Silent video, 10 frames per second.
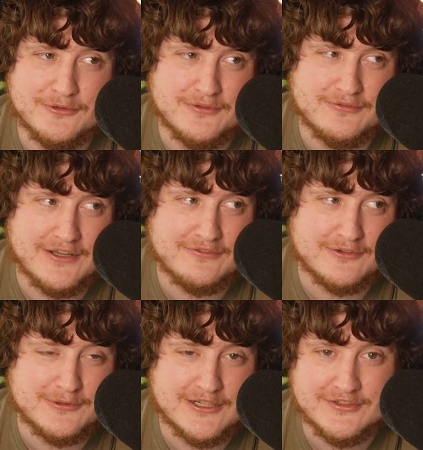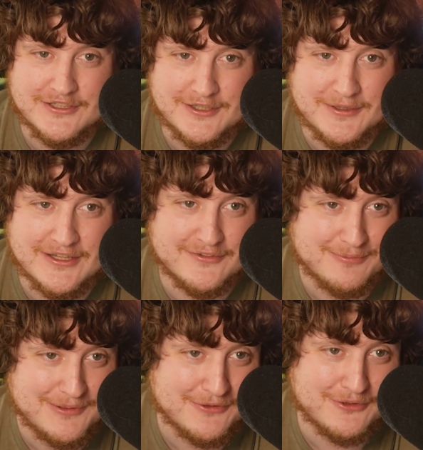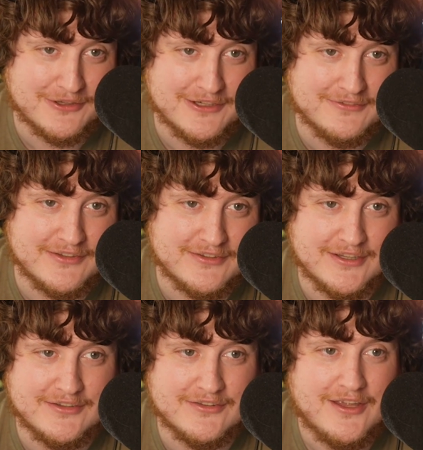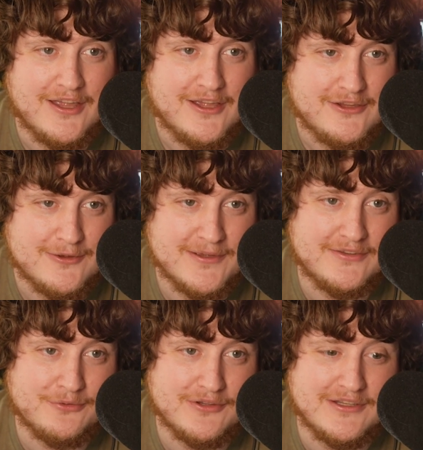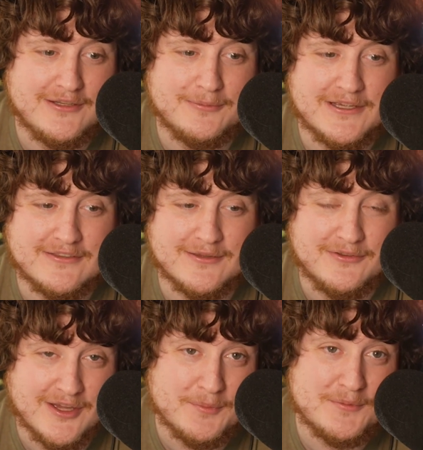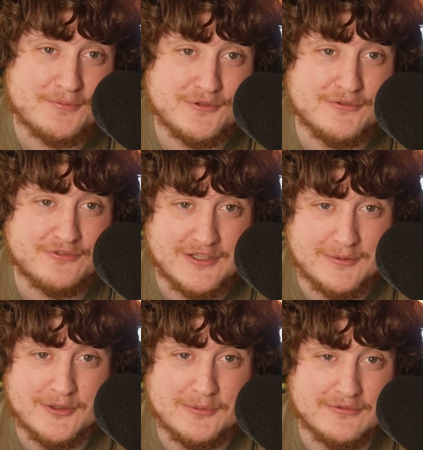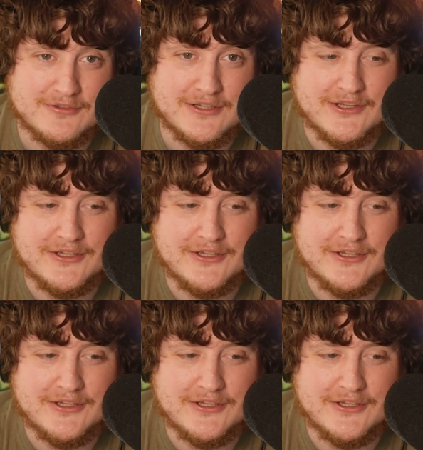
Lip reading: We found from watching heat maps of people clicking on these sites, you basically need to make them dummy proof and mobile friendly.